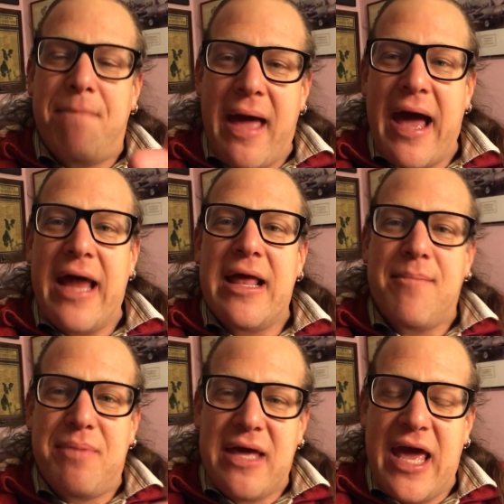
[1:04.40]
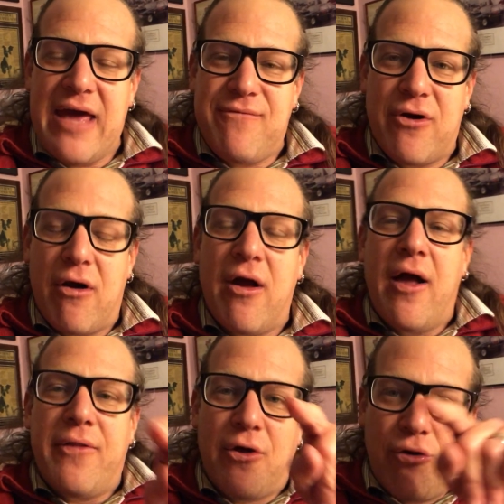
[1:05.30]
bad behavior.
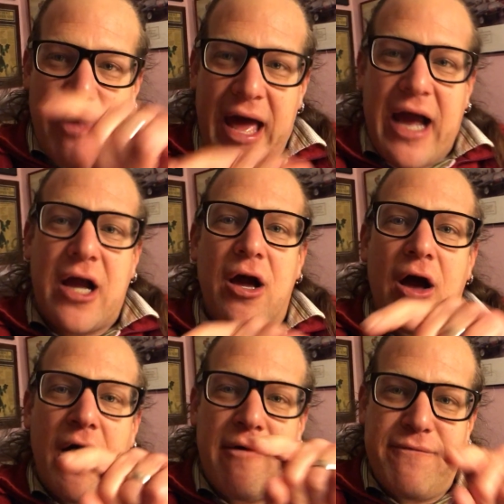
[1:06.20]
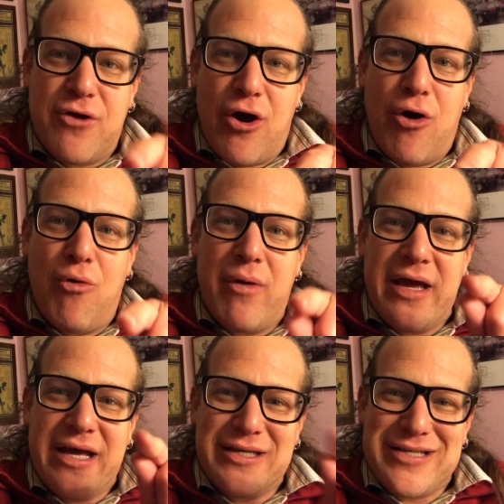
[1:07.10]
The lack of no
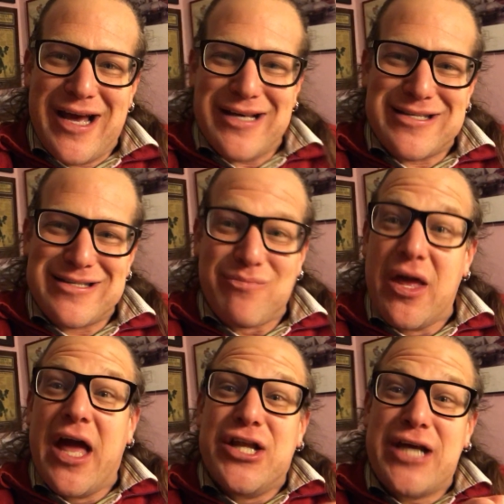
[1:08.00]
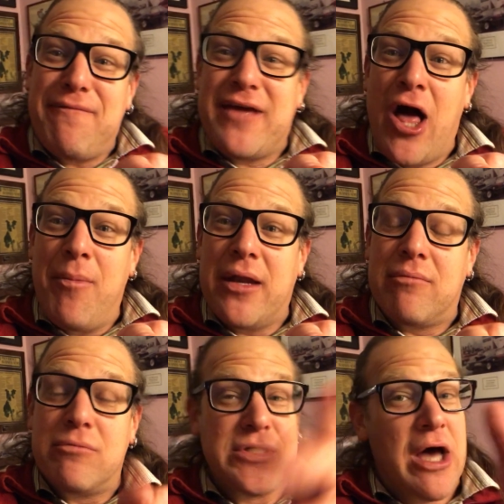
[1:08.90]
is yes. Jeff
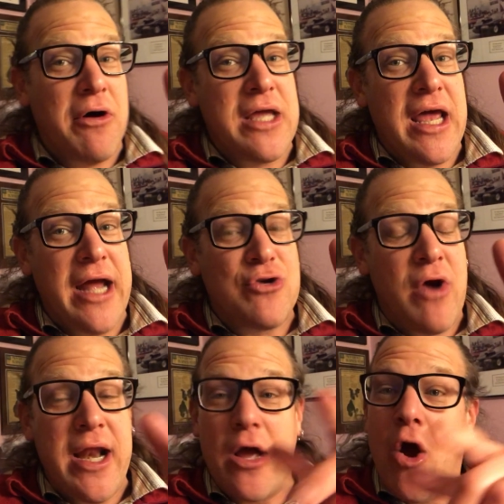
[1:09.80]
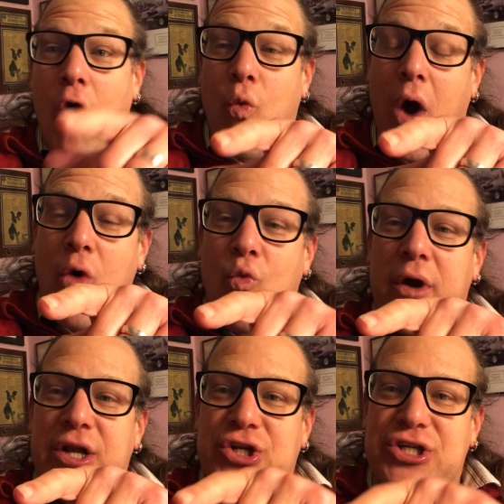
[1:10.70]
Gellman, Solid K9 Training. What
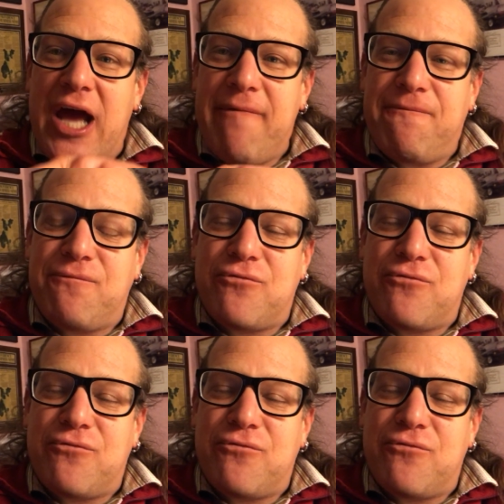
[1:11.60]
would Jeff